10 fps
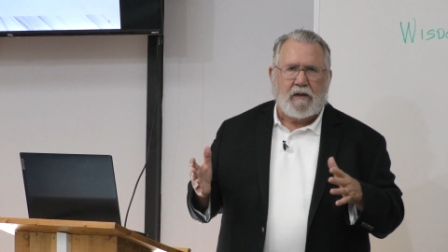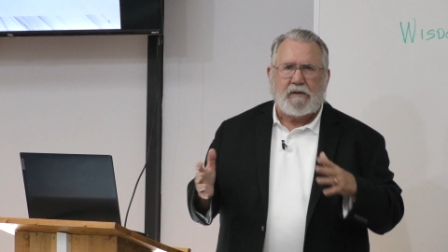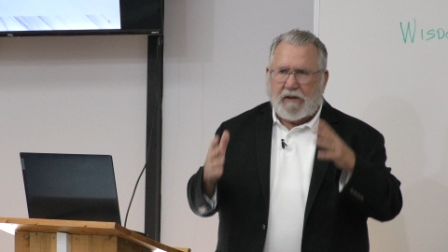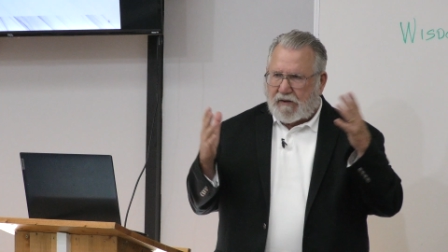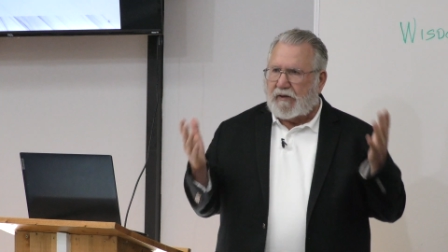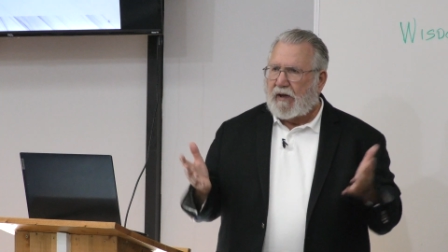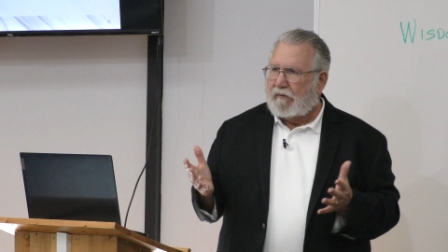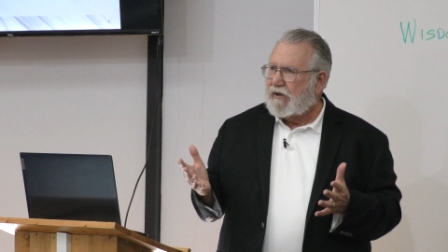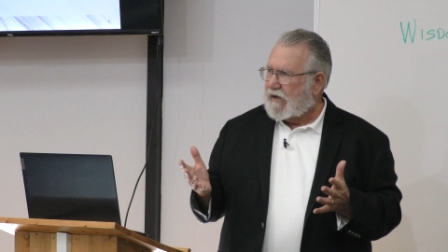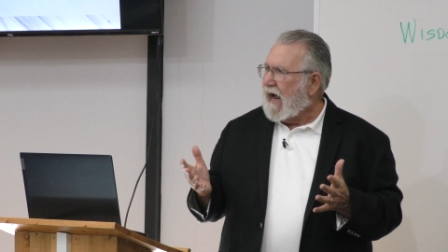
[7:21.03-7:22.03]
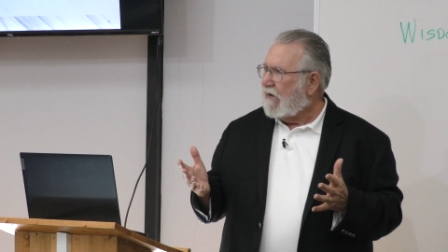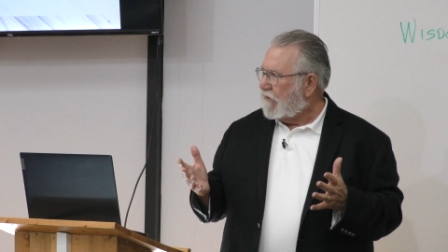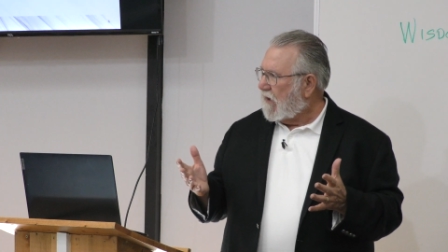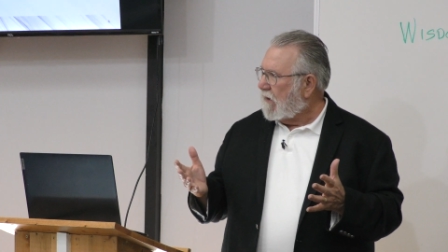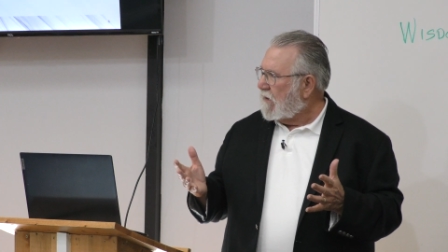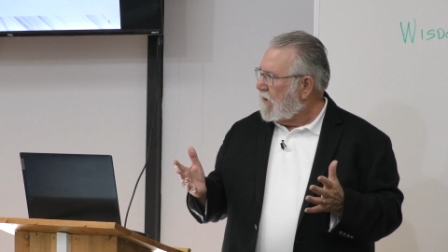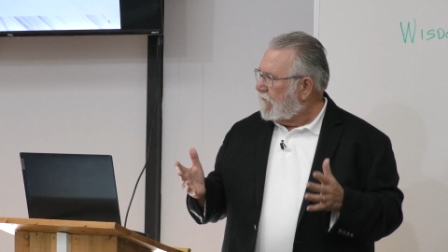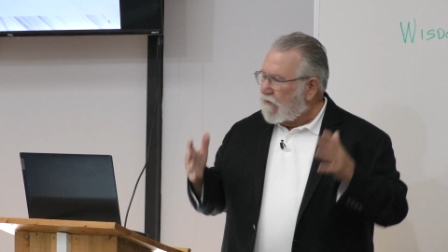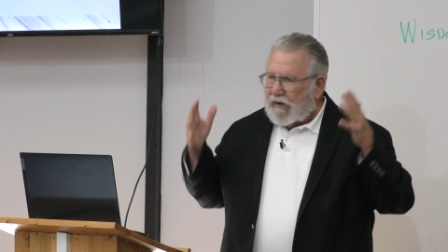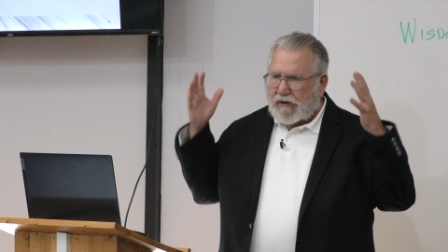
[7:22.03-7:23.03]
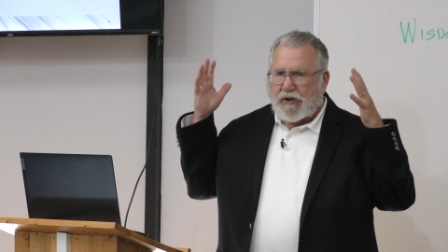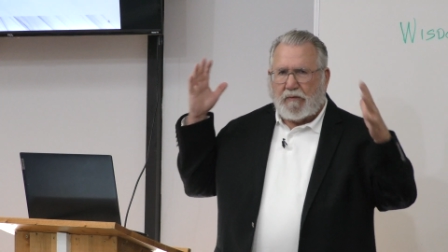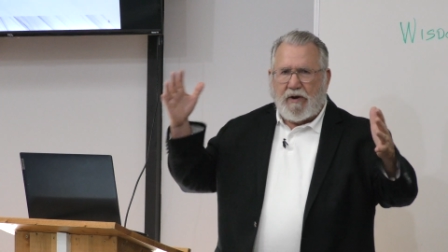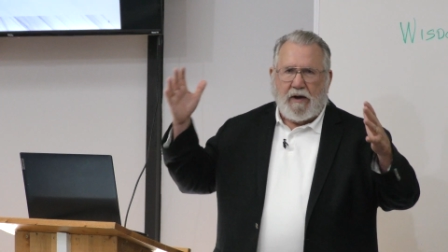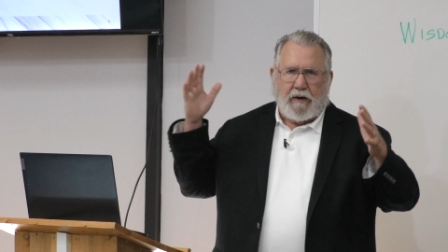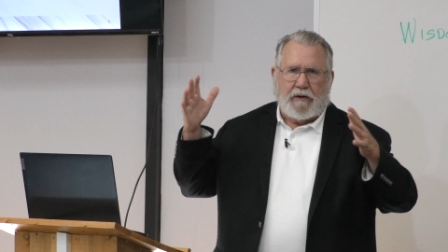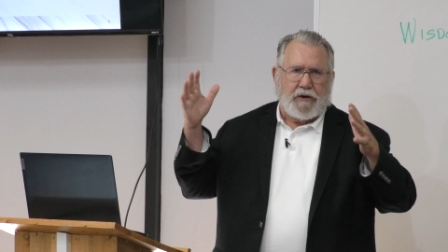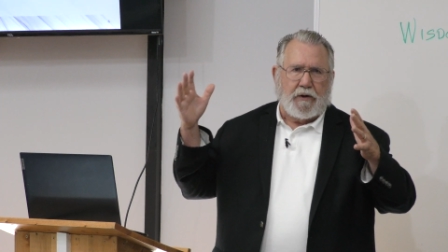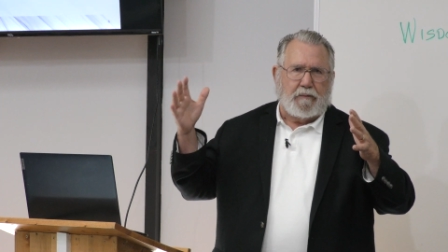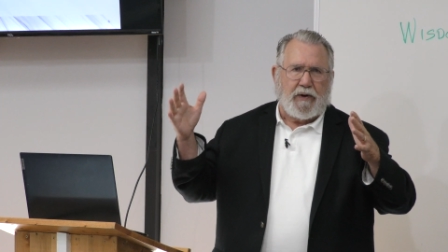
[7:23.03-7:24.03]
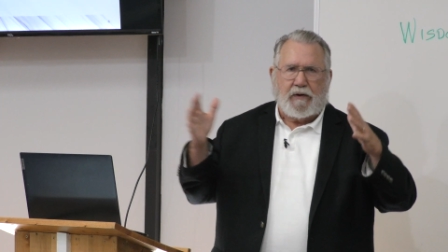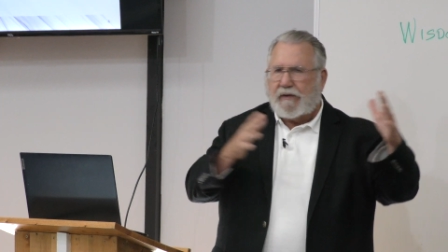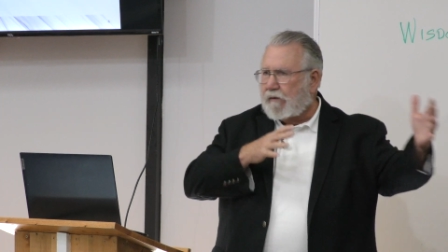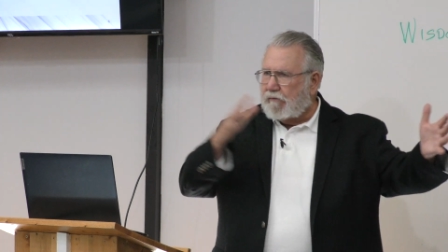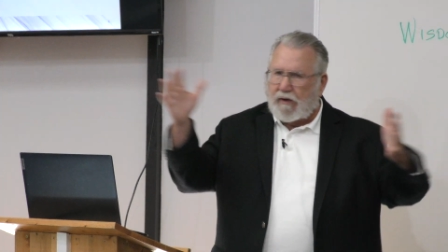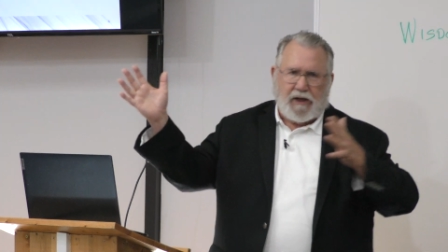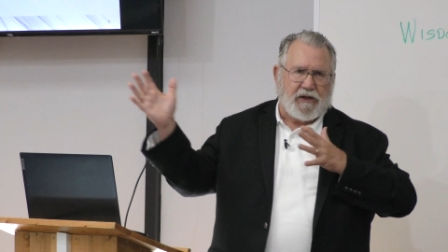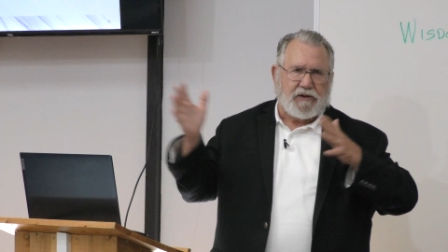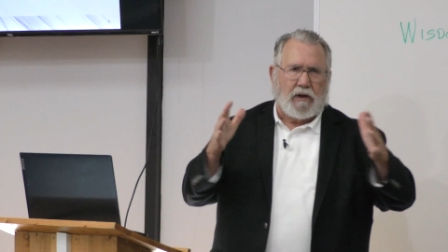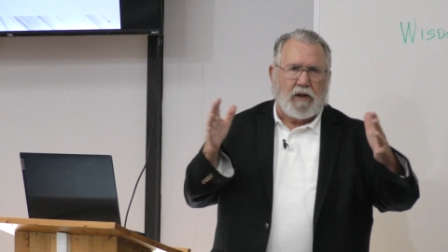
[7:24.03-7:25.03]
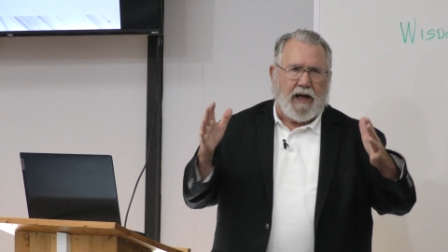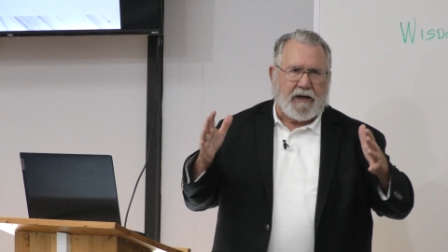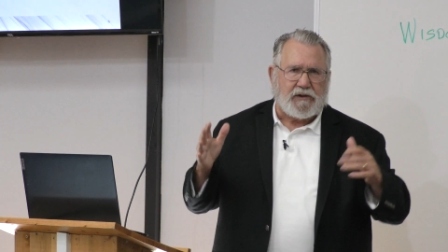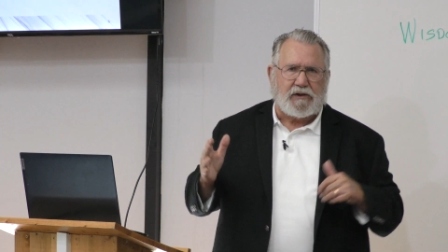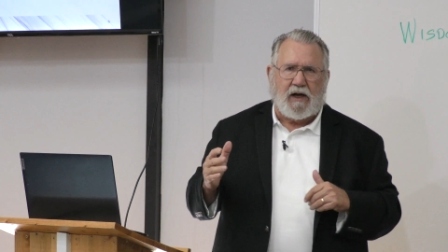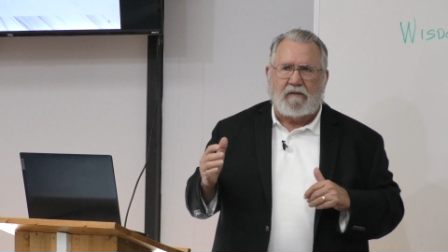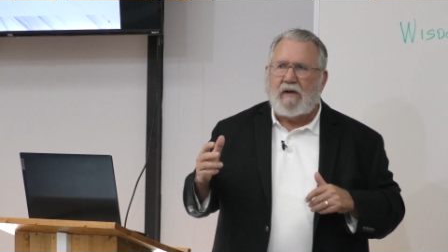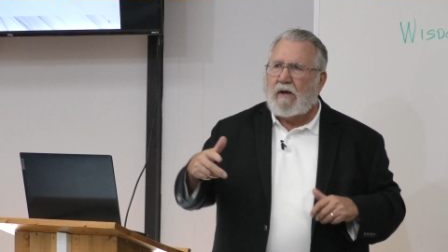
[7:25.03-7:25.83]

that there is out there for this 300-year period. There really isn't a lot of stuff.